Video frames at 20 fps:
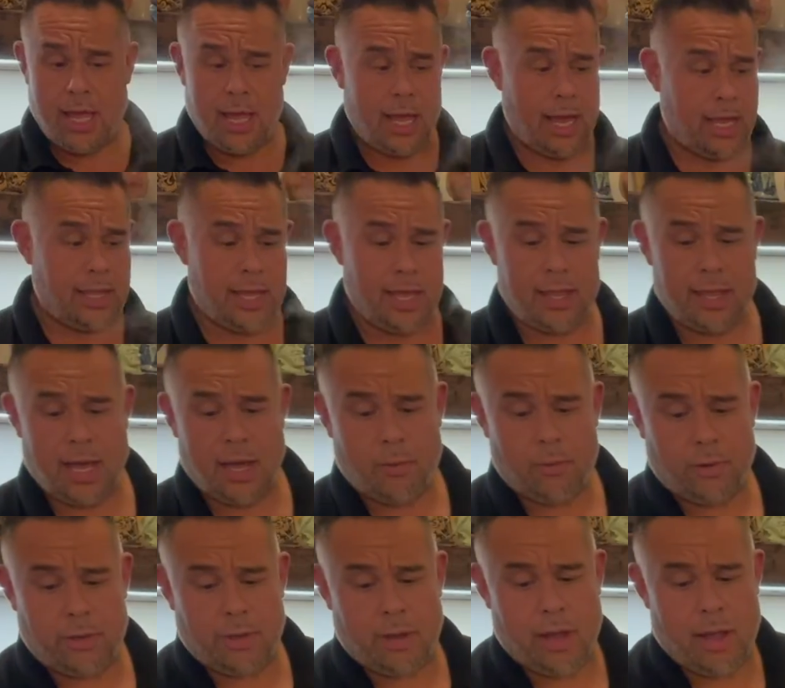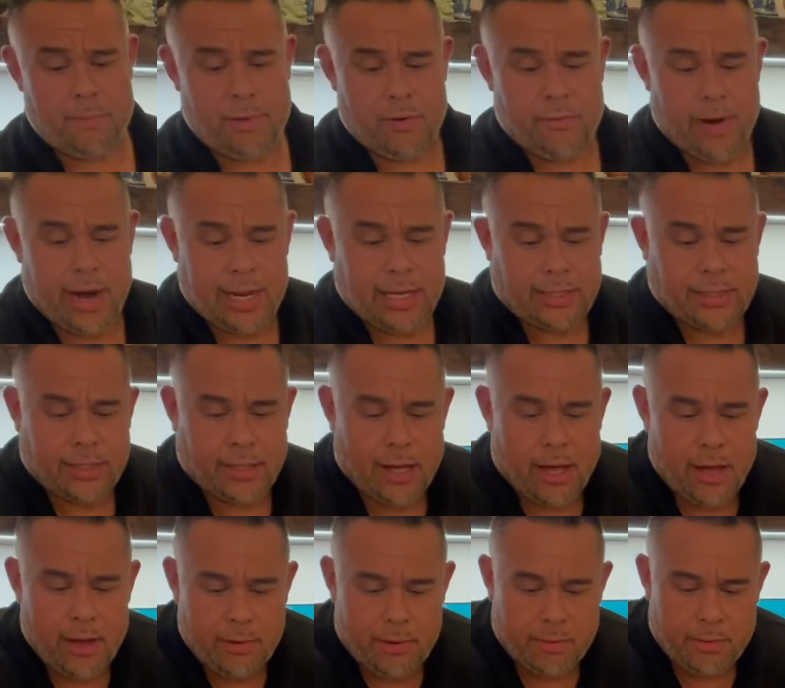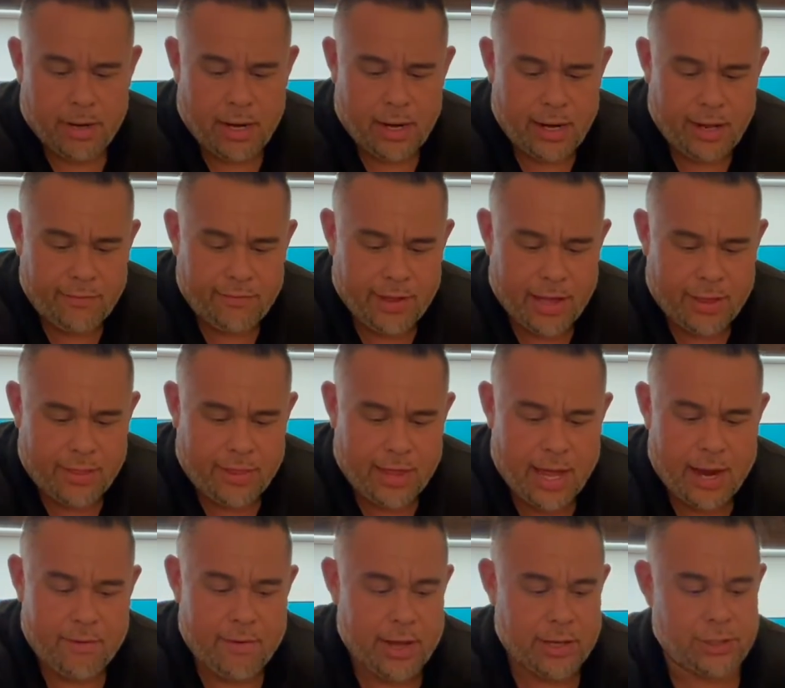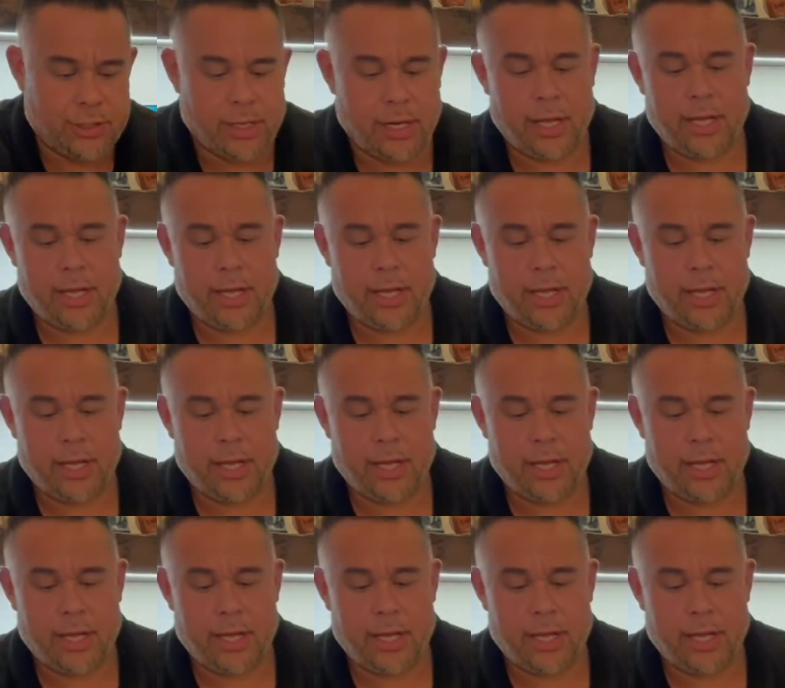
and then that one will be ready to go. I'm going to leave that there actually.